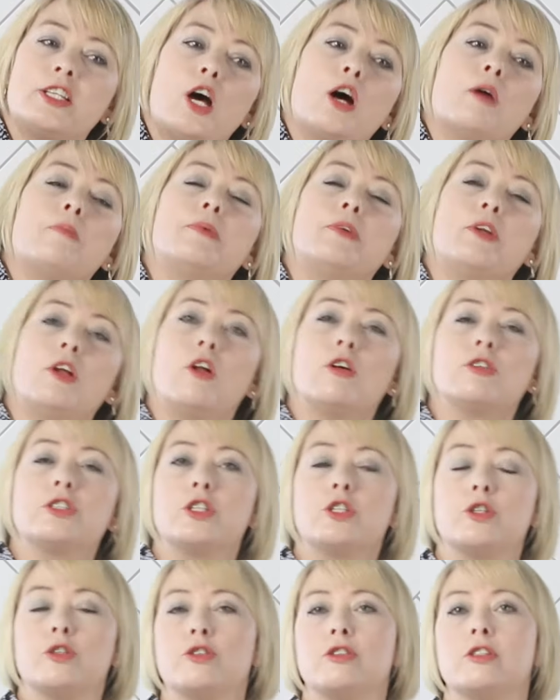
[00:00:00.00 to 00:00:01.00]
up and a lot
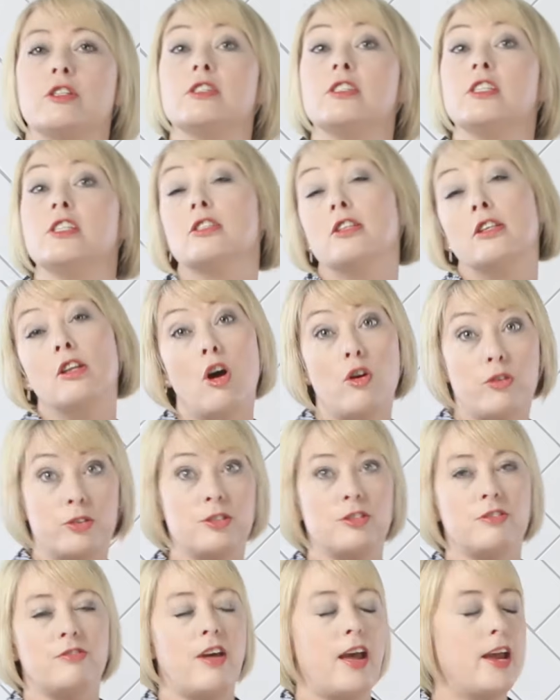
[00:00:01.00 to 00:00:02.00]
of the goodness is
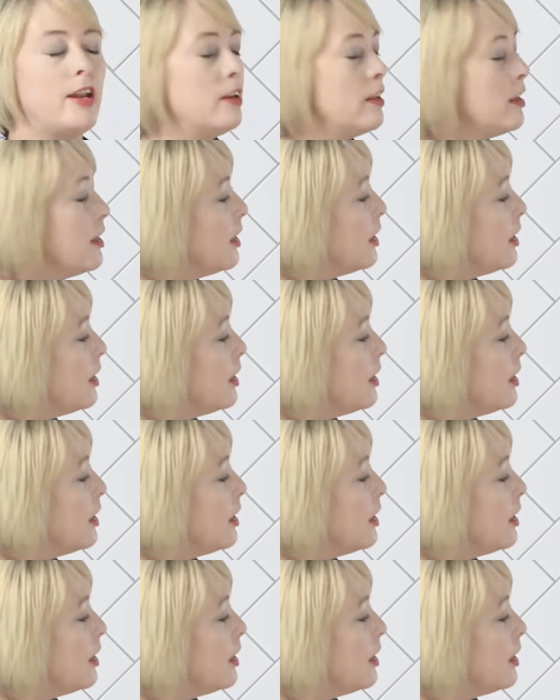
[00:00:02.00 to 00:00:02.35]
lost then.